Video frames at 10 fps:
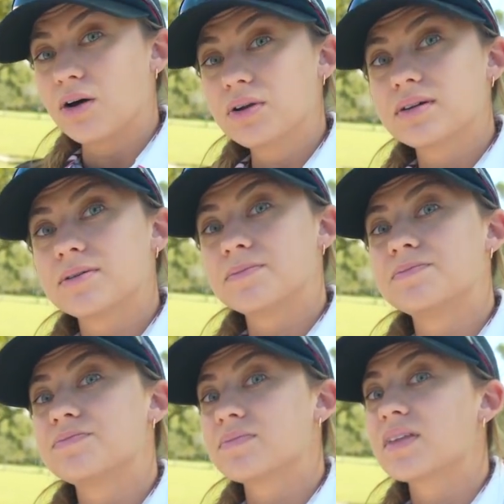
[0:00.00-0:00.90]
And we tilt
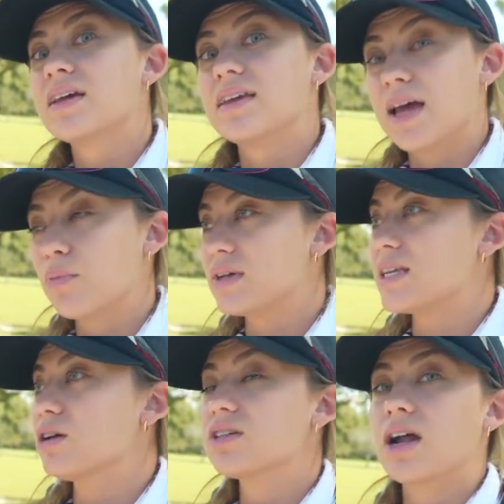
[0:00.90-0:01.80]
it up Yep, we
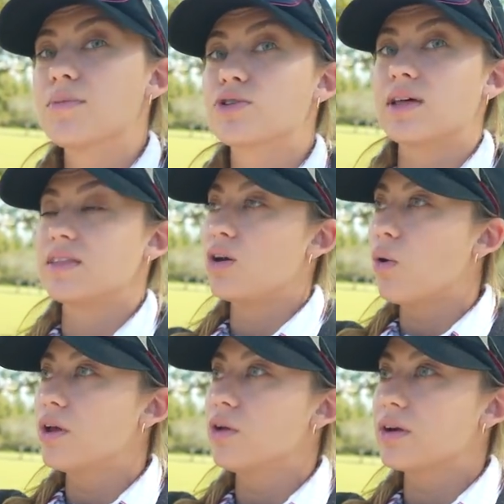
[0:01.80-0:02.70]
tilt it up oil. so that the
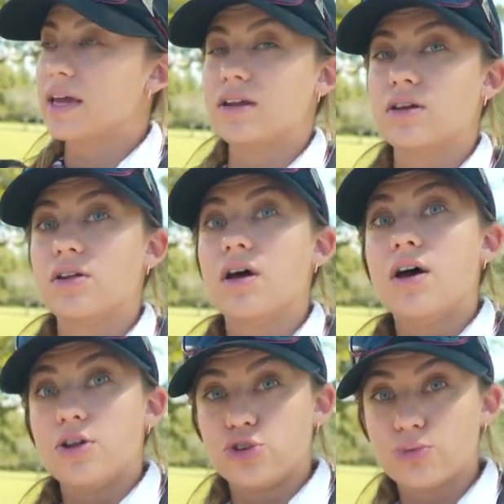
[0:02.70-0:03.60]
oil can
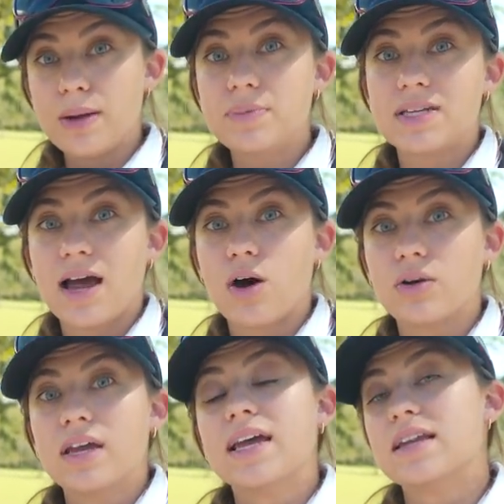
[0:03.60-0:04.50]
drip
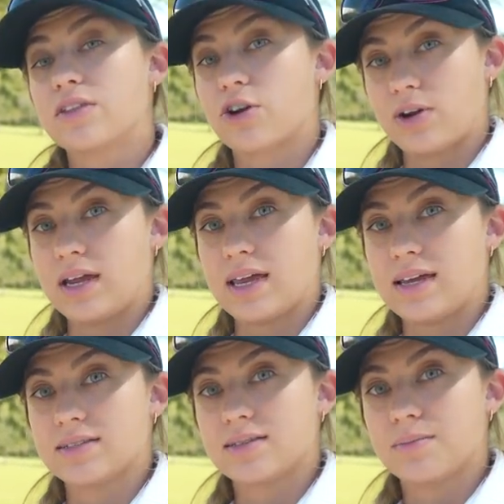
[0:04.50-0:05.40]
down into the
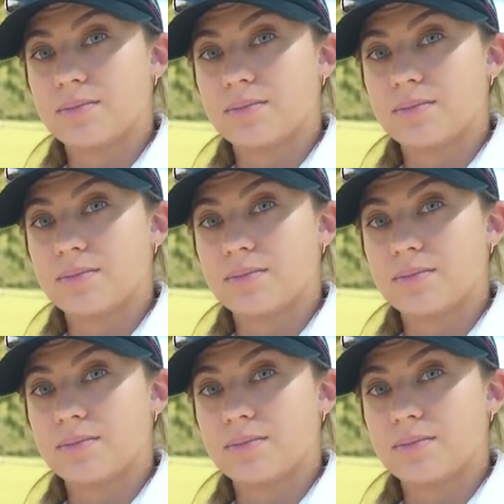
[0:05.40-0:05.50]
crankcase.